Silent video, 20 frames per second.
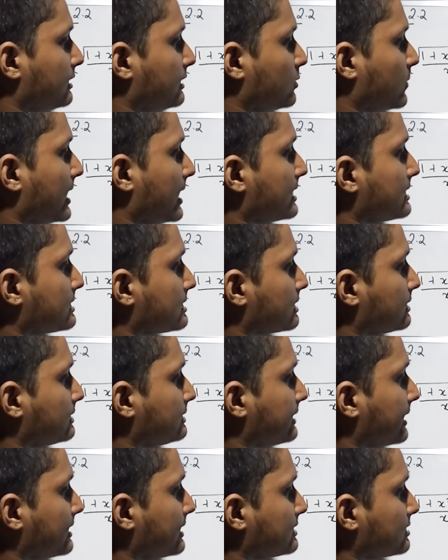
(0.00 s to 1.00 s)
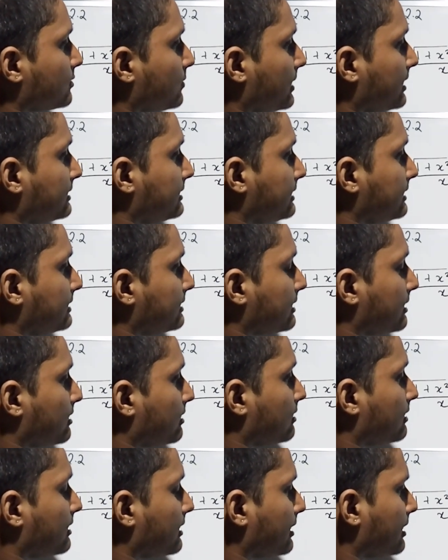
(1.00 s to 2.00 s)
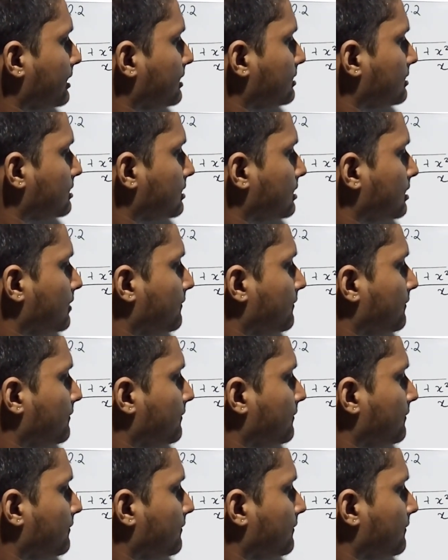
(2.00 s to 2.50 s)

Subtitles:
tan square theta and